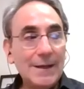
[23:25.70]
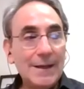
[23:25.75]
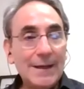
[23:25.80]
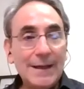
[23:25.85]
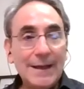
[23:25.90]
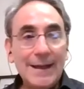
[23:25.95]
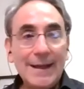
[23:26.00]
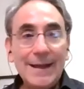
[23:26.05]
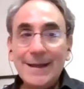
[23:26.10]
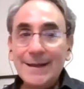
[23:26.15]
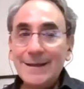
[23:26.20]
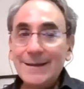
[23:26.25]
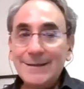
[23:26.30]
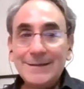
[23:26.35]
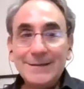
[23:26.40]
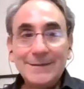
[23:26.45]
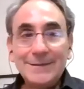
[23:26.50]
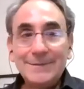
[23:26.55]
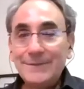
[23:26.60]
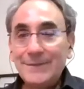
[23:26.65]

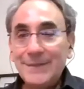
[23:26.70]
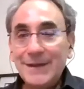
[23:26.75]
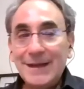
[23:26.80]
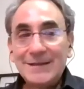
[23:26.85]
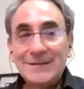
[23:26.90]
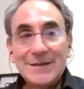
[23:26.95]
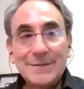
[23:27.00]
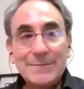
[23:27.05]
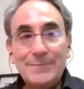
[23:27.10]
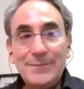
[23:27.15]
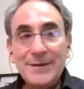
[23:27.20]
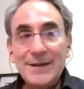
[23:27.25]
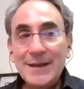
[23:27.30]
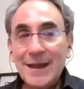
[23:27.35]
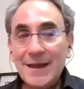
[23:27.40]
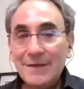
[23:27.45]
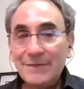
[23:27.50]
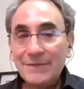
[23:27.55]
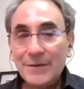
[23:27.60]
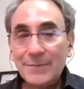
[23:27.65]
And it's a big
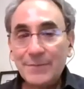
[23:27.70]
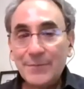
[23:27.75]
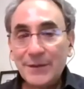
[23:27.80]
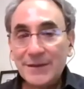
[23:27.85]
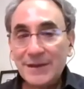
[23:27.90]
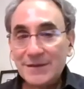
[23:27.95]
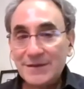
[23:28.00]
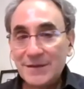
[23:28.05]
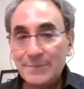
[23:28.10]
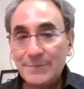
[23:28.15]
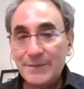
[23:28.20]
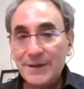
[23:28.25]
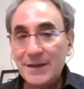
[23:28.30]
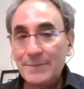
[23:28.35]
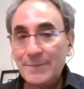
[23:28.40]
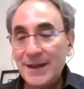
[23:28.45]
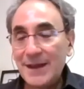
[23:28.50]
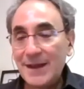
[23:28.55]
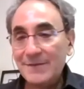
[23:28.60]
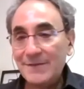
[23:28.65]
effort, but there's a big
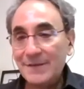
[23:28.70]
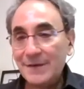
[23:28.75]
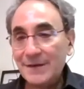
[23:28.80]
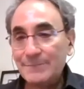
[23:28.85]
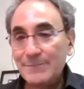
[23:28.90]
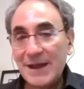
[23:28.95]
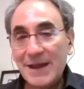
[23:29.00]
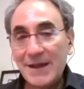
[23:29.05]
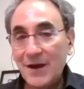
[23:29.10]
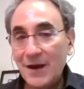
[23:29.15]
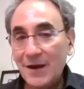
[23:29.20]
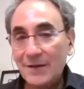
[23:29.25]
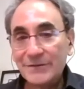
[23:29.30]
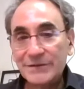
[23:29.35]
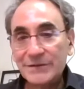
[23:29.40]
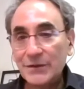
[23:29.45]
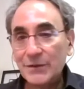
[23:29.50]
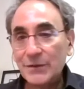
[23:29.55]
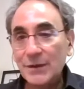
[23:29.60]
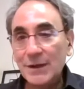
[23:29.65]
pay, payoff.
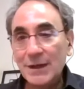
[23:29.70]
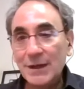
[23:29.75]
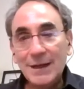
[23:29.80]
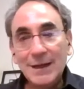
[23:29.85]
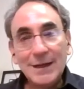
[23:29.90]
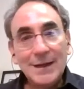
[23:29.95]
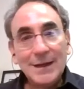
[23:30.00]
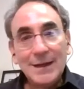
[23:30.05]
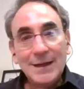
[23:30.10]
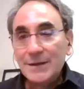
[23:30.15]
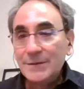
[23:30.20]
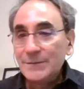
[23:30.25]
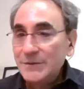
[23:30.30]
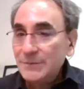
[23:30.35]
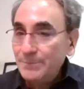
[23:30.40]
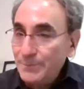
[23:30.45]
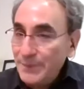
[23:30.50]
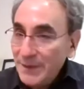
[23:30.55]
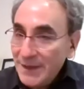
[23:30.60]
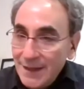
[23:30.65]
So
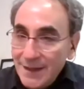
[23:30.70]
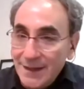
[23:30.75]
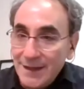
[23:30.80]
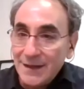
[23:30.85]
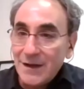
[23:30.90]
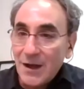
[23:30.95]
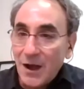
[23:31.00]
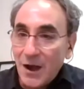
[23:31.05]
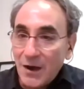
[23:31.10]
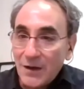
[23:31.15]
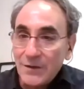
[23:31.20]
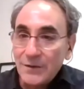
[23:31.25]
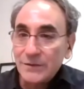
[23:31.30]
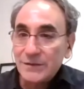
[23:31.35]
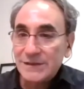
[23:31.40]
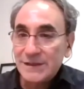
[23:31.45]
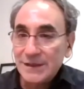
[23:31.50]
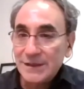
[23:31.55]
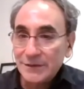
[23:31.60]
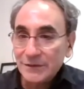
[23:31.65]
being an auto
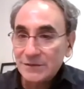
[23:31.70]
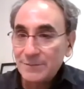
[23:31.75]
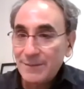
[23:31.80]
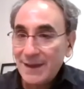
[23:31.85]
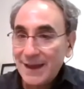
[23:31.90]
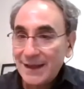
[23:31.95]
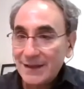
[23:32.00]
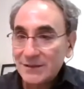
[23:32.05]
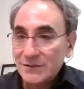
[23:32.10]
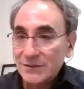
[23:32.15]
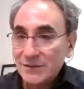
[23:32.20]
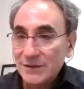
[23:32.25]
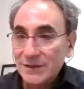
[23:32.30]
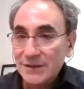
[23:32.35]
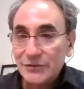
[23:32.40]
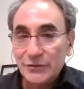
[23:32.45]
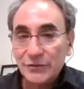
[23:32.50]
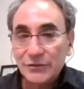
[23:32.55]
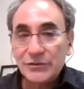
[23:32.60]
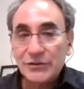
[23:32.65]
sales master
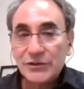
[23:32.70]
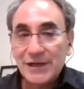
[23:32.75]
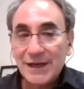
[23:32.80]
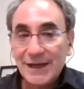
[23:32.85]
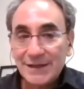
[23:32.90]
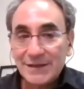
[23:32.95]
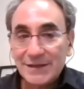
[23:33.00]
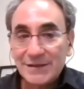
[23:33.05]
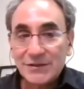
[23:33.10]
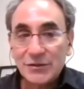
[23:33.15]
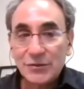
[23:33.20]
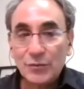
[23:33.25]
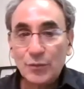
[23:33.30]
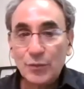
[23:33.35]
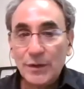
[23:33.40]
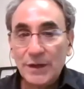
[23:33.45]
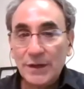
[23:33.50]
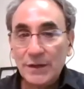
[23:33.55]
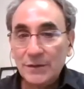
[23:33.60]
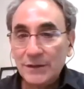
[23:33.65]
is your chance to
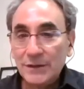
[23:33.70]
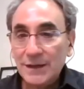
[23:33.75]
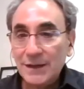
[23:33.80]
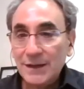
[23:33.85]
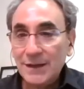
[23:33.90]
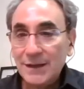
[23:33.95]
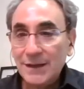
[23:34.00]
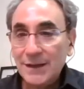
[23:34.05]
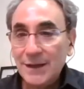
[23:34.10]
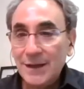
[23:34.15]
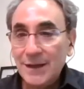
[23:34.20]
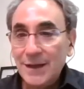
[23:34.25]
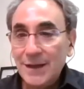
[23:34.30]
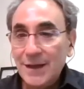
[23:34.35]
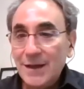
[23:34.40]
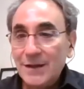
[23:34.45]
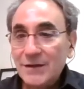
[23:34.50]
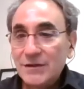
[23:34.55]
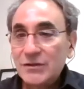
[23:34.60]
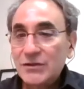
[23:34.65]
really
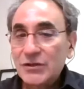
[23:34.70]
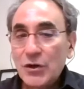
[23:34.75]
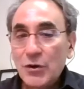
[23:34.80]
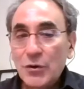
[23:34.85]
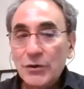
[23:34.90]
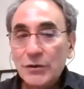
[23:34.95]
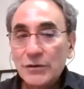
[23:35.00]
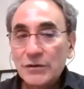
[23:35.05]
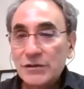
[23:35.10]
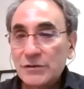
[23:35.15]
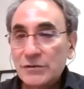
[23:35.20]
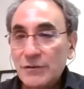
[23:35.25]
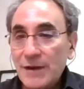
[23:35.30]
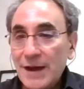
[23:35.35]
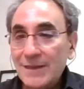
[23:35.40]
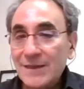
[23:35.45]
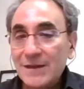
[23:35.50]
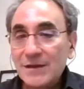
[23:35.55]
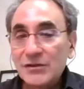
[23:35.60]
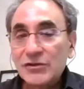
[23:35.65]
show your
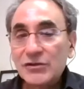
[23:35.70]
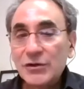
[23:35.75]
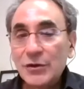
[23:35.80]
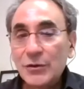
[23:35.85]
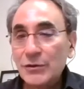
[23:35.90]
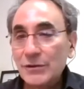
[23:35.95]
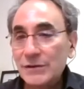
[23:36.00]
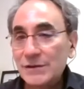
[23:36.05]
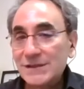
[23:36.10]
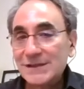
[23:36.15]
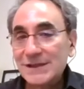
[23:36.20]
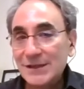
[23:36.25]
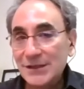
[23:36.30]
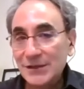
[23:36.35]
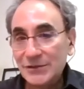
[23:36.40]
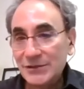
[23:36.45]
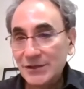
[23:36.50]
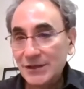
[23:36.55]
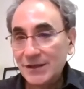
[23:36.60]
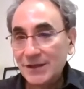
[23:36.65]
strength and show your
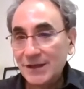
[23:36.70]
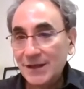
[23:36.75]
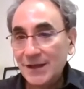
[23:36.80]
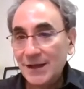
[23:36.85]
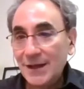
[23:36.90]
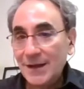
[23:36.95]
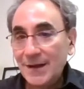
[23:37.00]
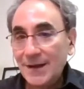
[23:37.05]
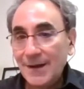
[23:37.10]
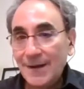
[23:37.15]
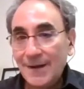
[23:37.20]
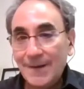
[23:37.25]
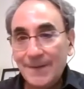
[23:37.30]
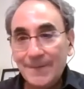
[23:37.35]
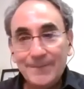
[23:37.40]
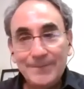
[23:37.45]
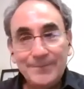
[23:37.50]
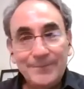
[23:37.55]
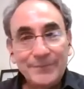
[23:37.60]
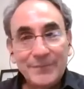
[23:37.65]
synergy. Um,